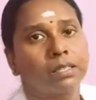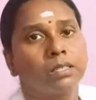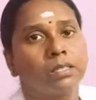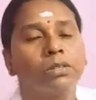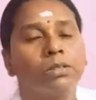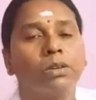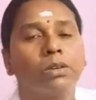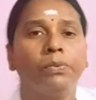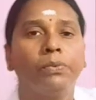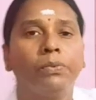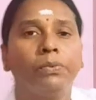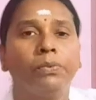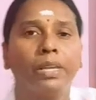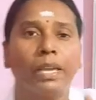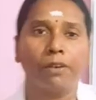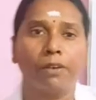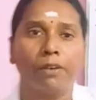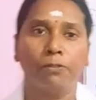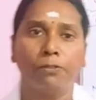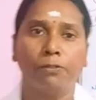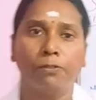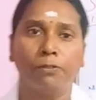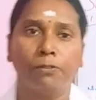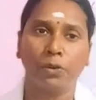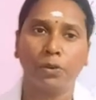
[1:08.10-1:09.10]
So we have
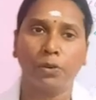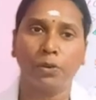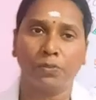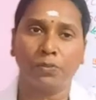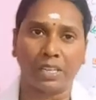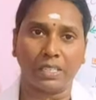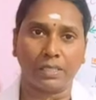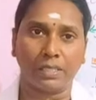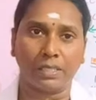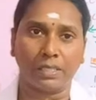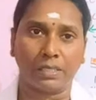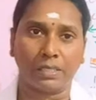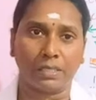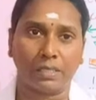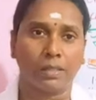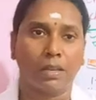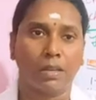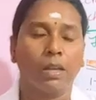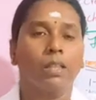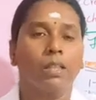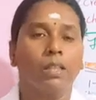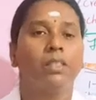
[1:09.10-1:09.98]
4 phases.